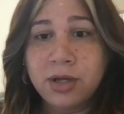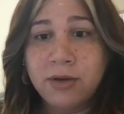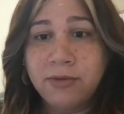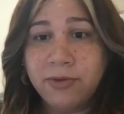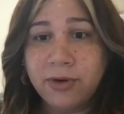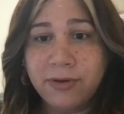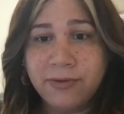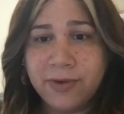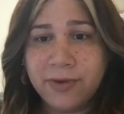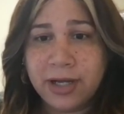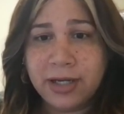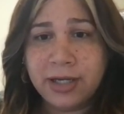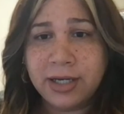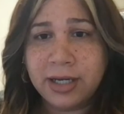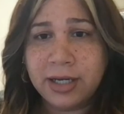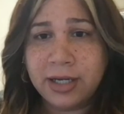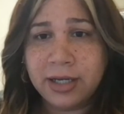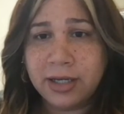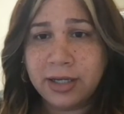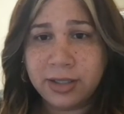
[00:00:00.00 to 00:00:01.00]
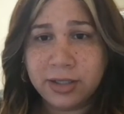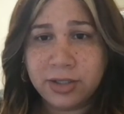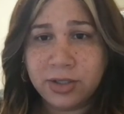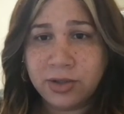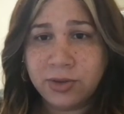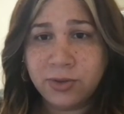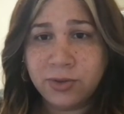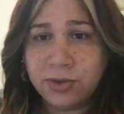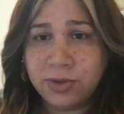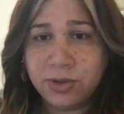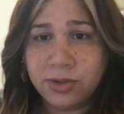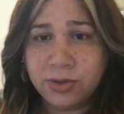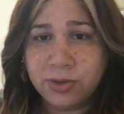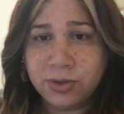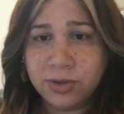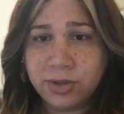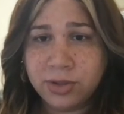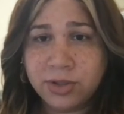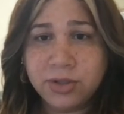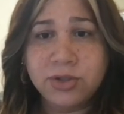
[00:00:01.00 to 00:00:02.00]
for funding and to to
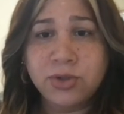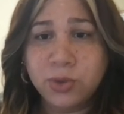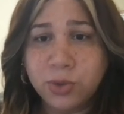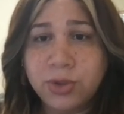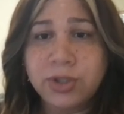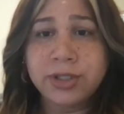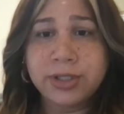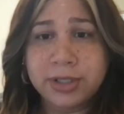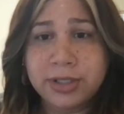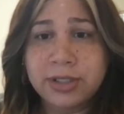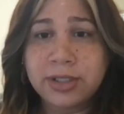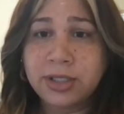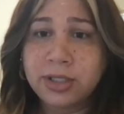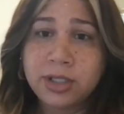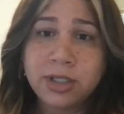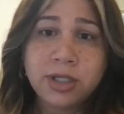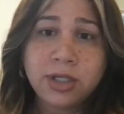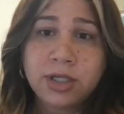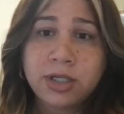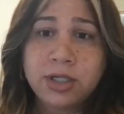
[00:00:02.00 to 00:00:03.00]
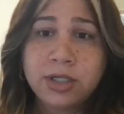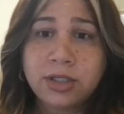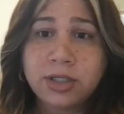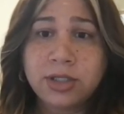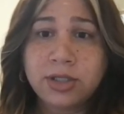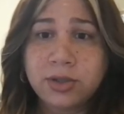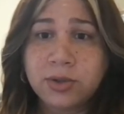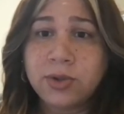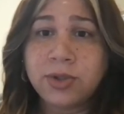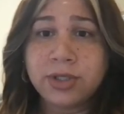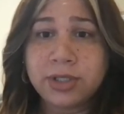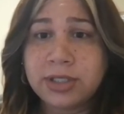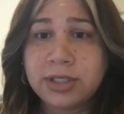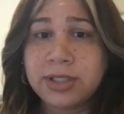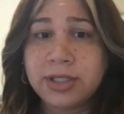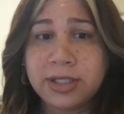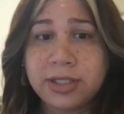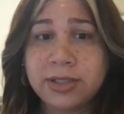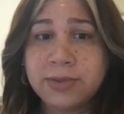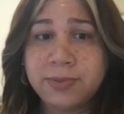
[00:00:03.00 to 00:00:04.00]
to source mm. to source
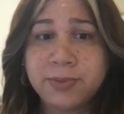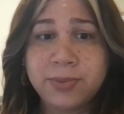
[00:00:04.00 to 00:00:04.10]
this